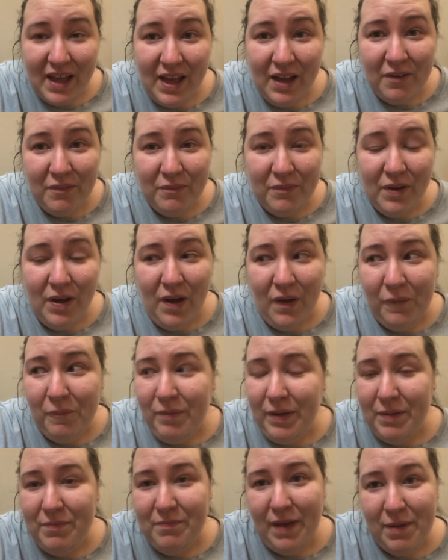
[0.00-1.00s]
now, we're
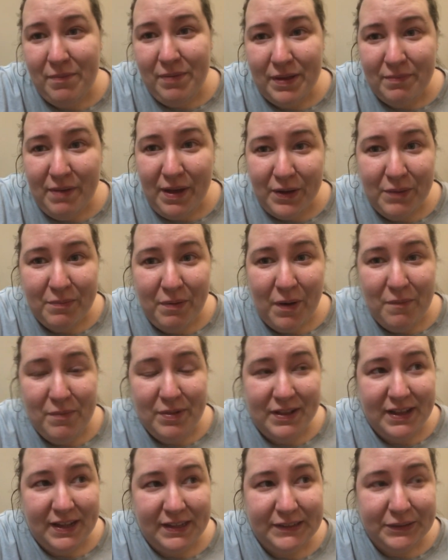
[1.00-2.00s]
hoping maybe he might come
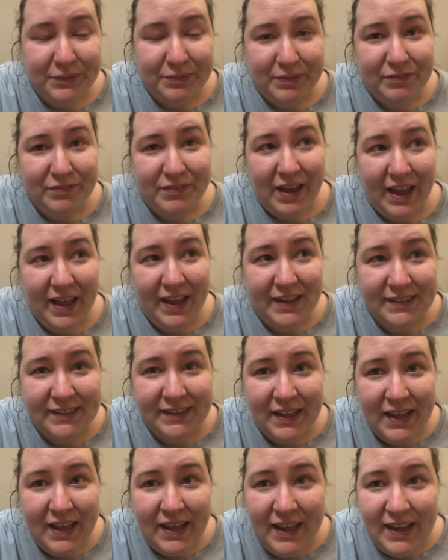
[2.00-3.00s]
home in the next couple of
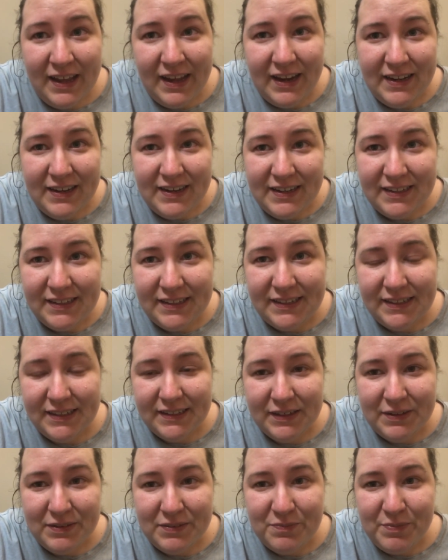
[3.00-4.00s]
days. He needs
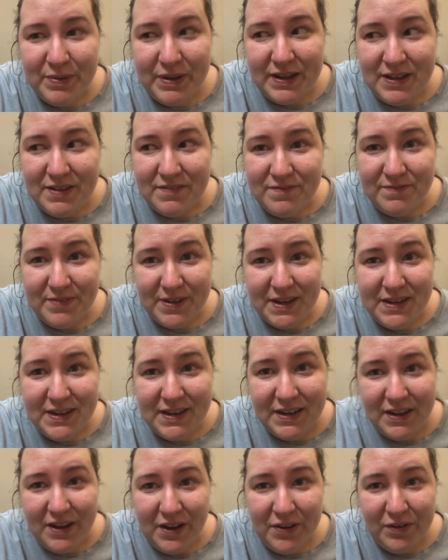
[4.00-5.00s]
to be
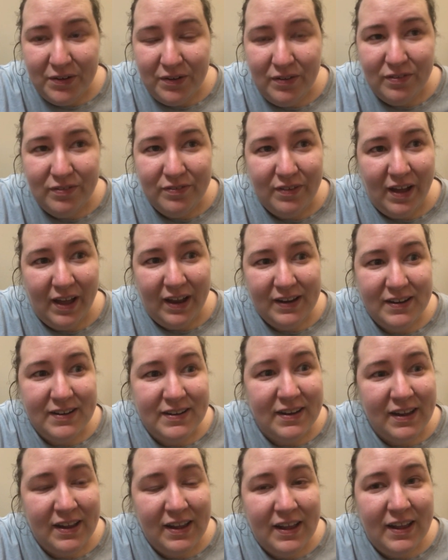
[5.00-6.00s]
feeding enough
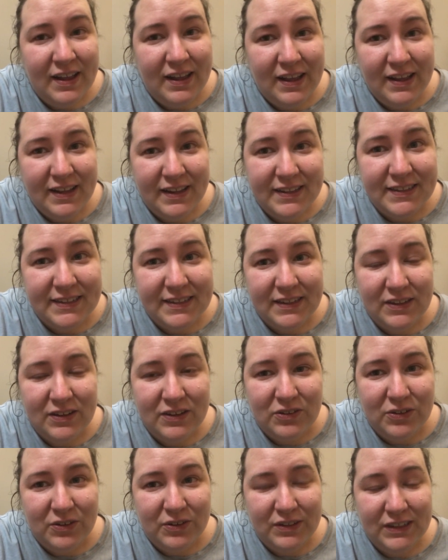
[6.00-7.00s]
and his
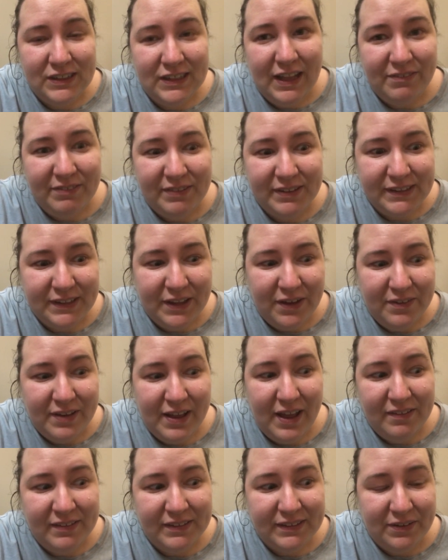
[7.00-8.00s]
jaundice levels go
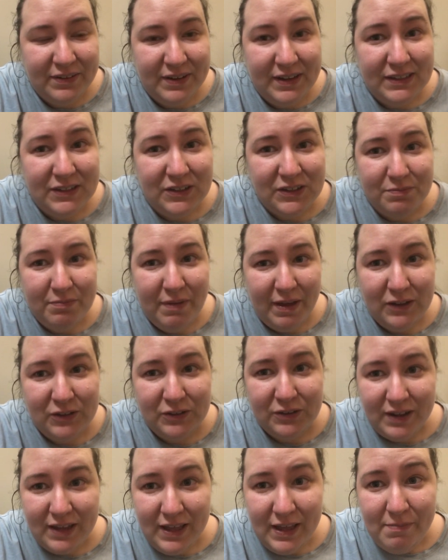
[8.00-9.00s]
down so I need to just
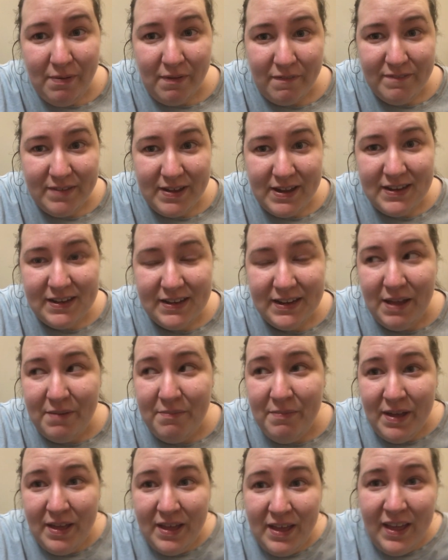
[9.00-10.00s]
make sure I keep feeding
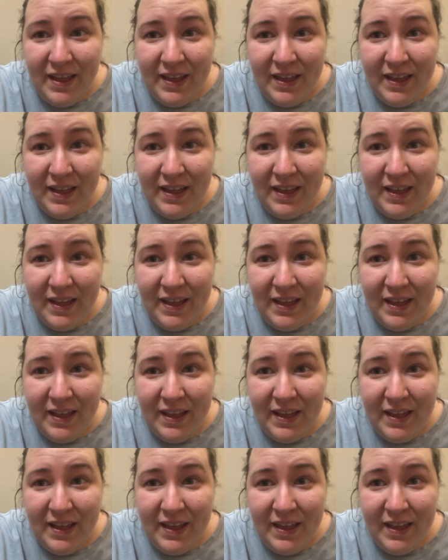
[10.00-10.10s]
him.